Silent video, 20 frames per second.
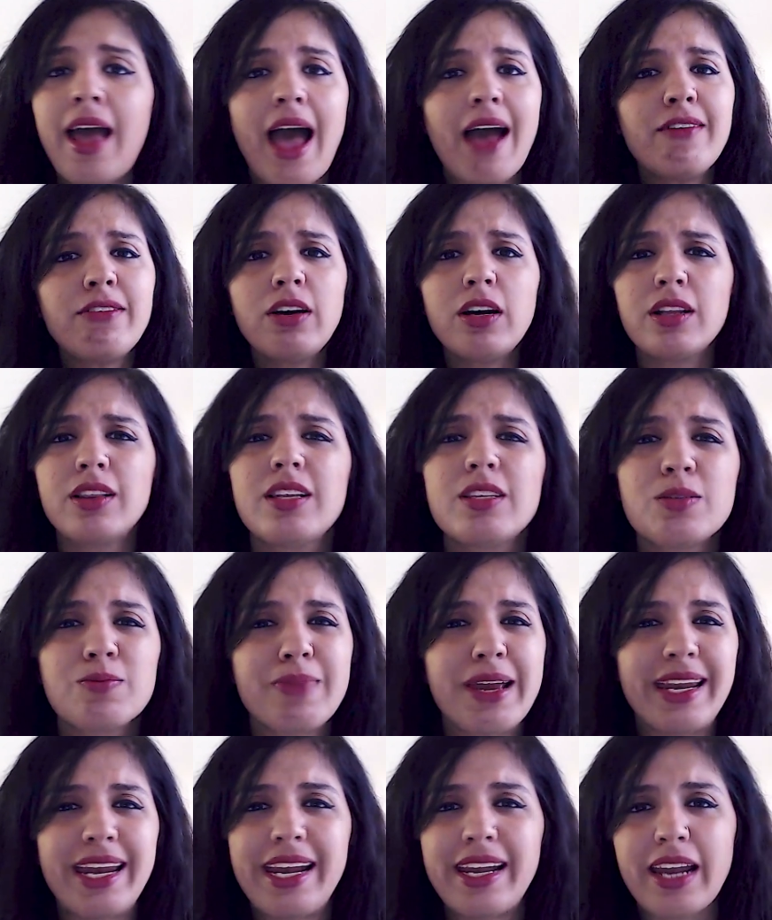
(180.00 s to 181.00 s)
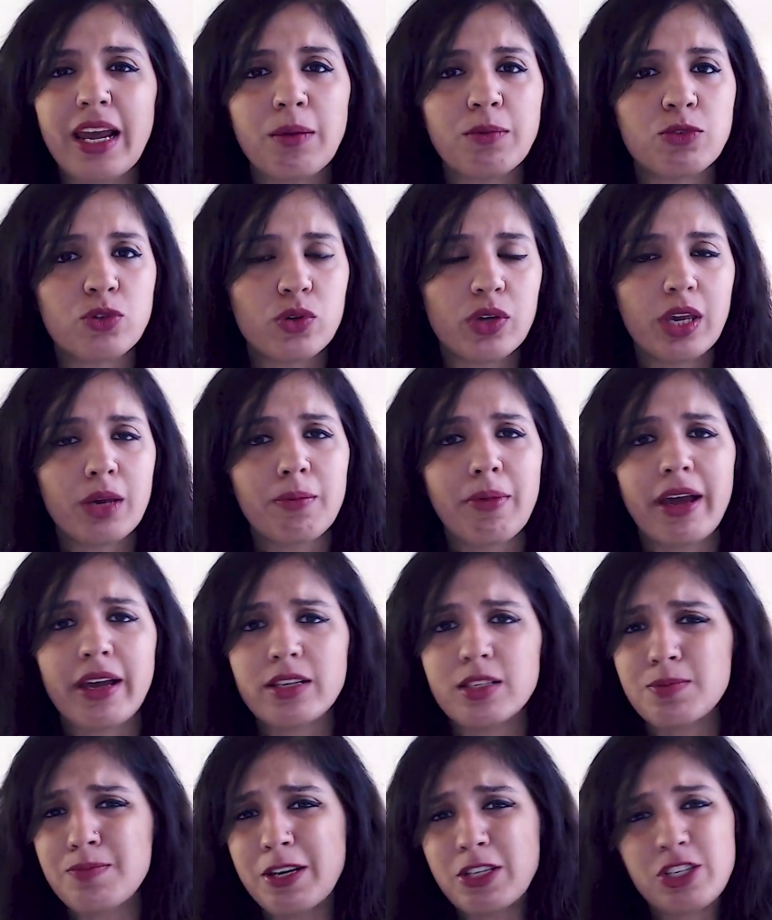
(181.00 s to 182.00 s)
I've heard this many times, okay, by
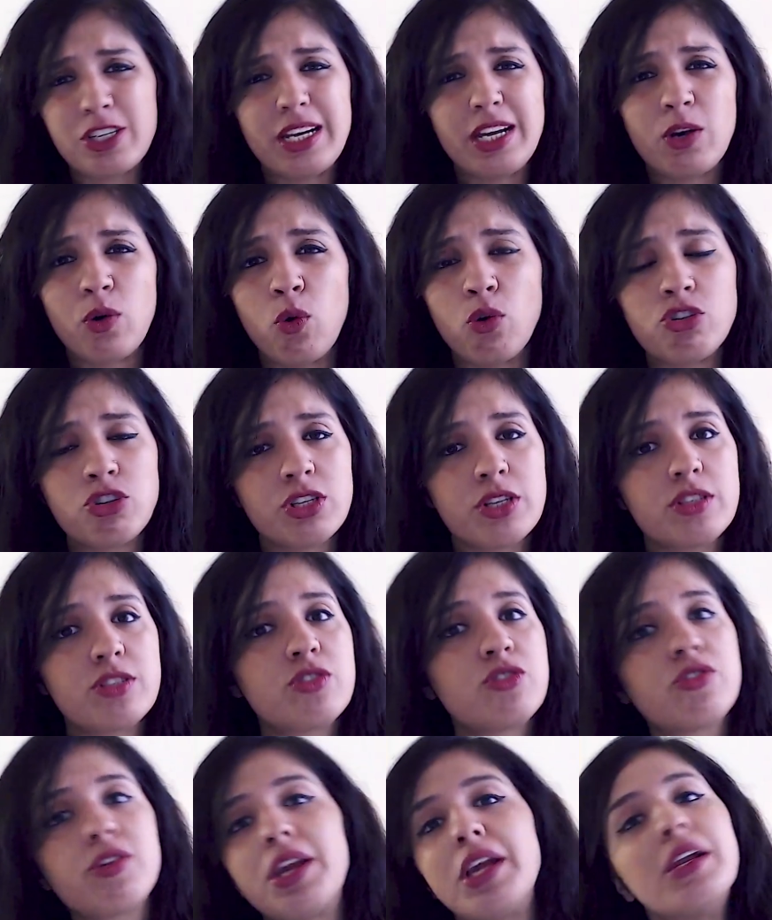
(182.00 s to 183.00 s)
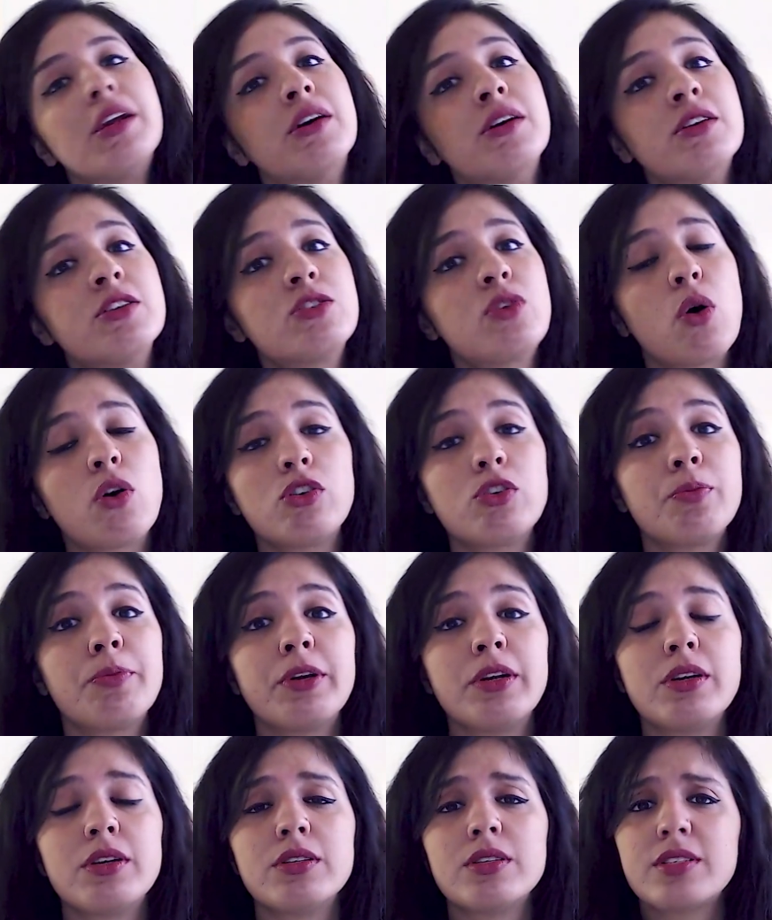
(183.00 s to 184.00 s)
especially coaches, trainers,
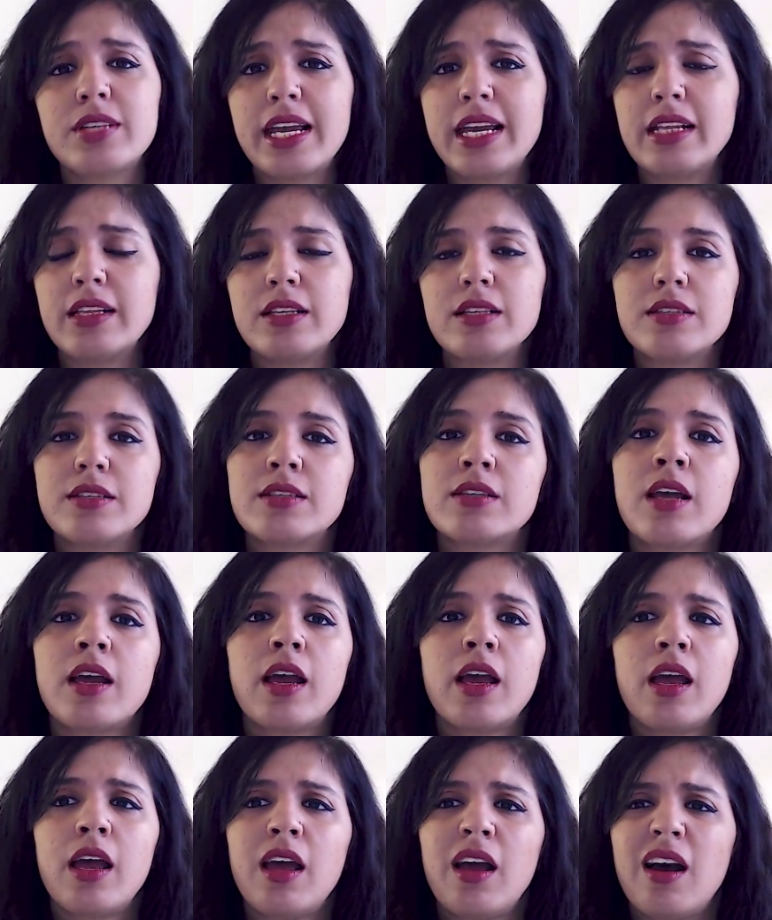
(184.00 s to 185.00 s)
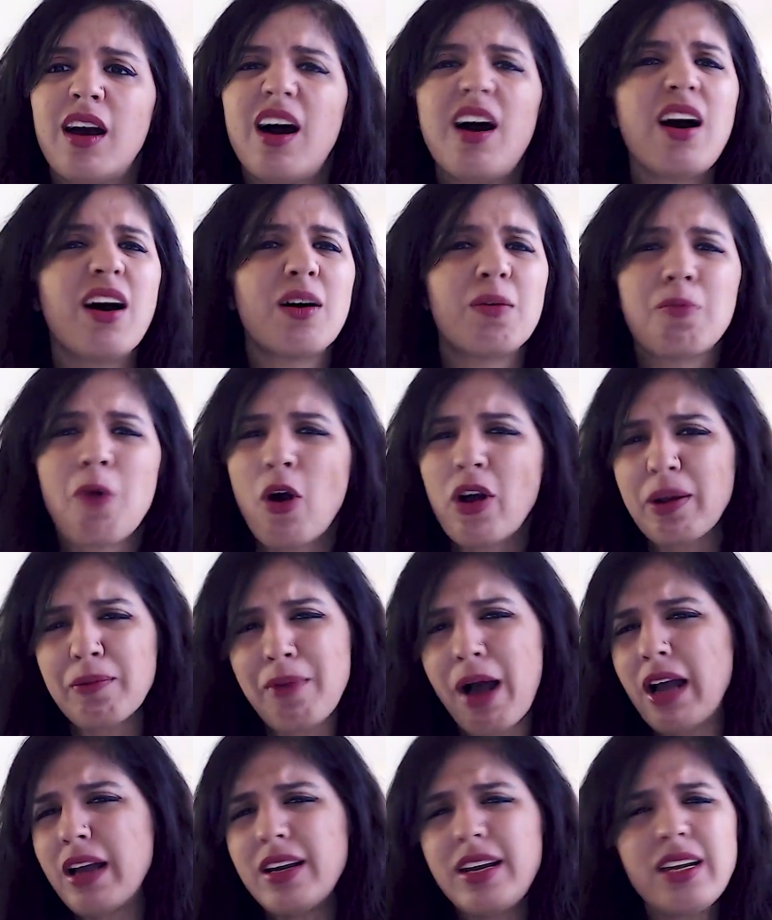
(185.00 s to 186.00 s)
entrepreneurs saying this,
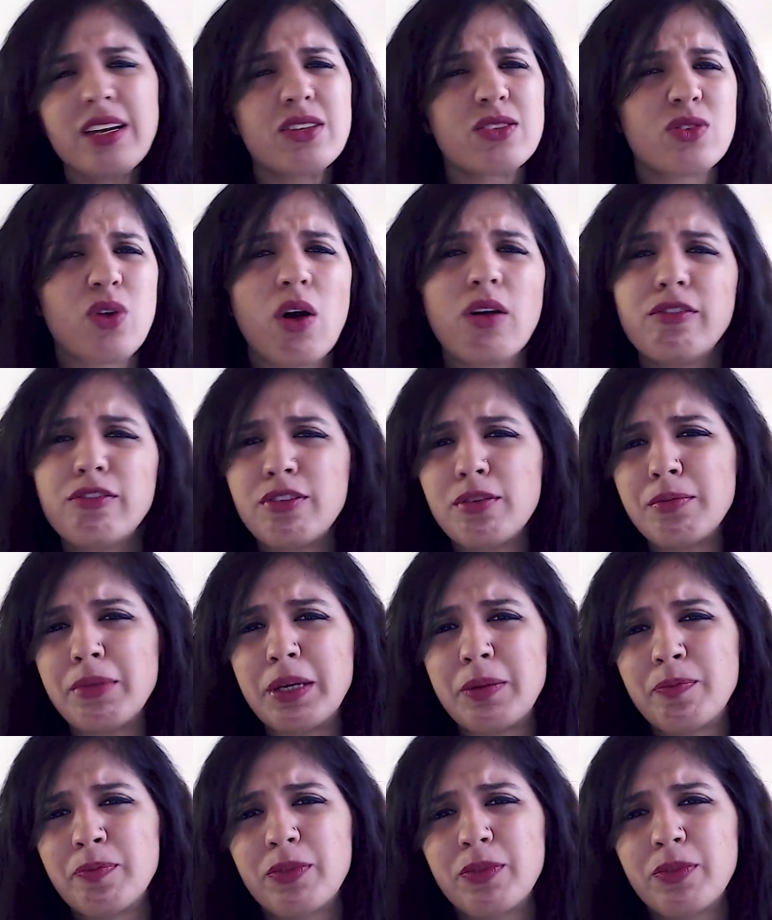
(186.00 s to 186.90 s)
marketing is not for me.